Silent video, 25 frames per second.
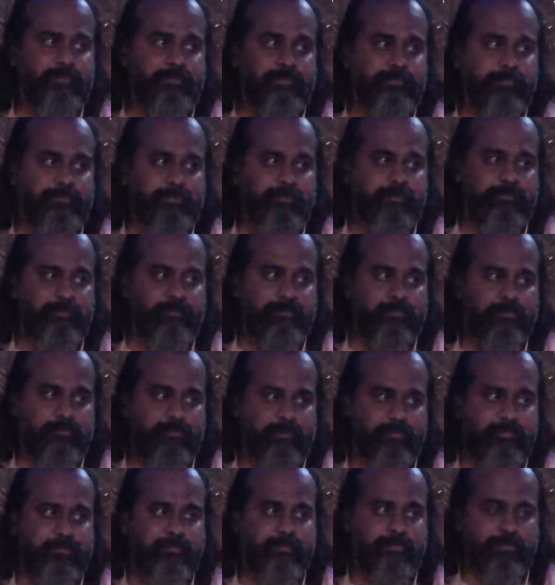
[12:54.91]
I've not
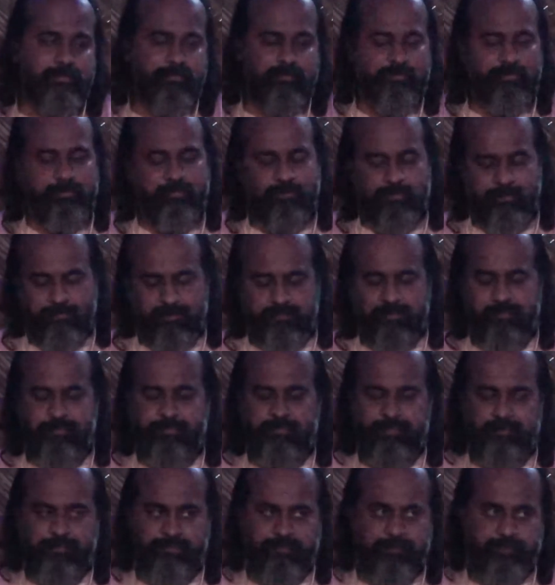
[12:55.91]
informed my family.
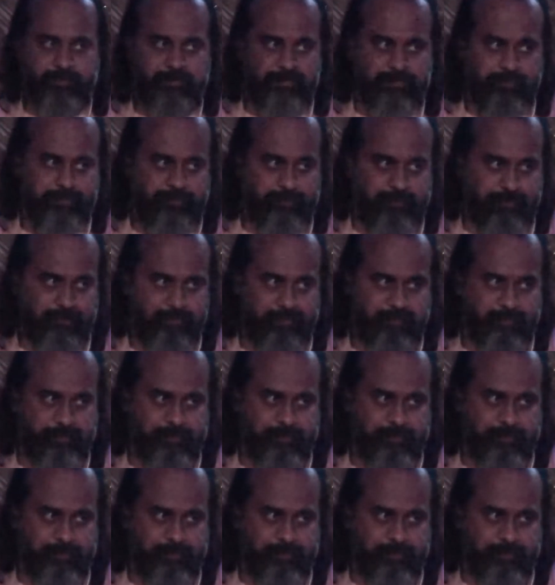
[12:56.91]
And I'm